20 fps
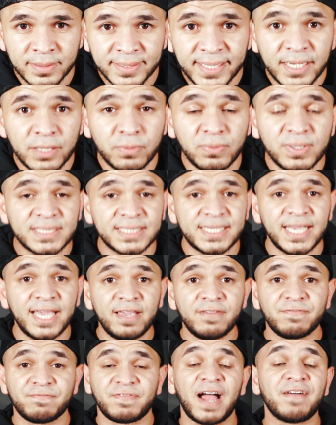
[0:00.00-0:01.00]
Did you
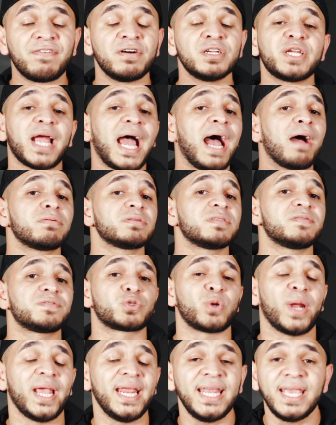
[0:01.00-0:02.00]
receive 500 hours of
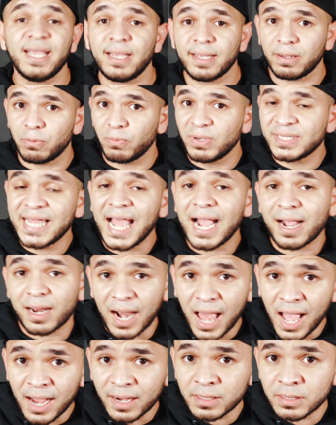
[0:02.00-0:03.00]
training with that
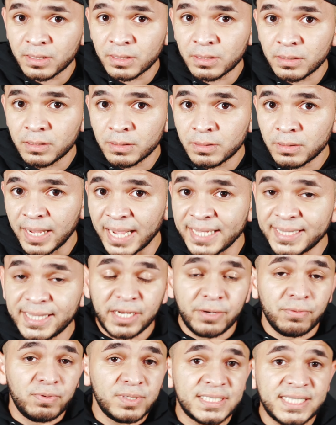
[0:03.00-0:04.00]
Glock? And did
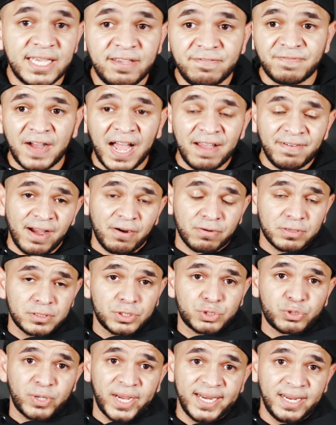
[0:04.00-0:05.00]
you receive 5 hours
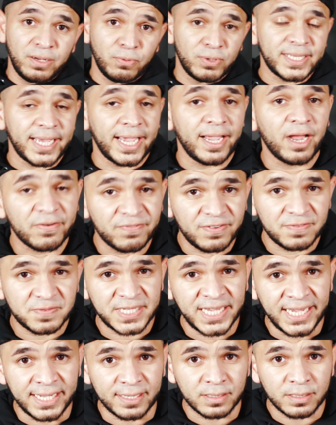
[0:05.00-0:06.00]
of training with the
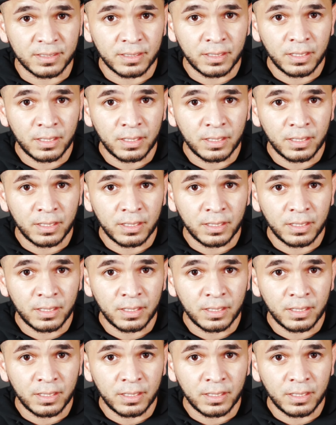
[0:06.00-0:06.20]
AR-15?